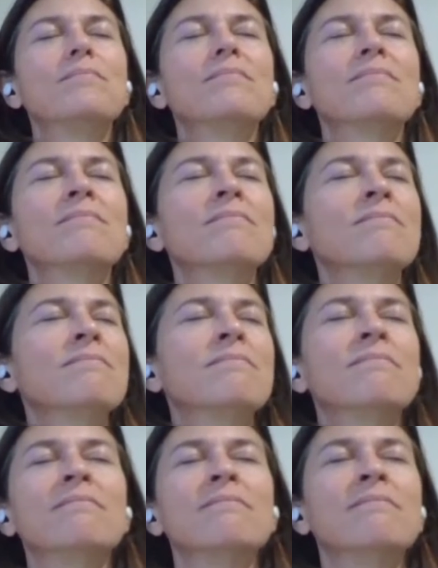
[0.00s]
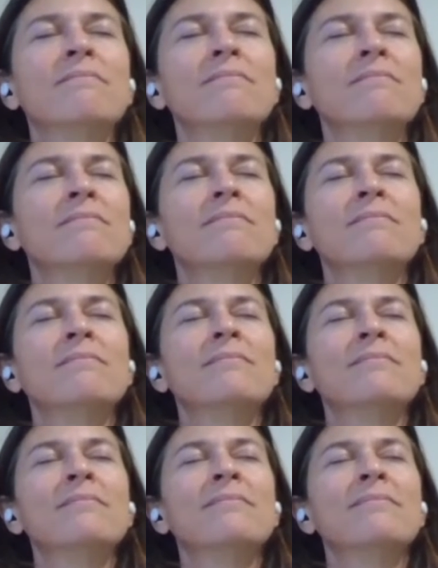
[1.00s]

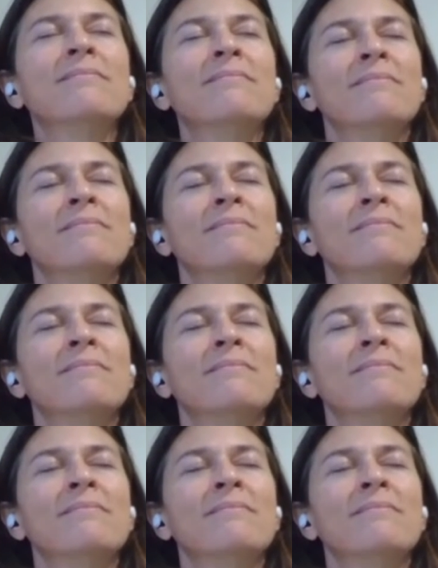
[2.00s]
[no speech]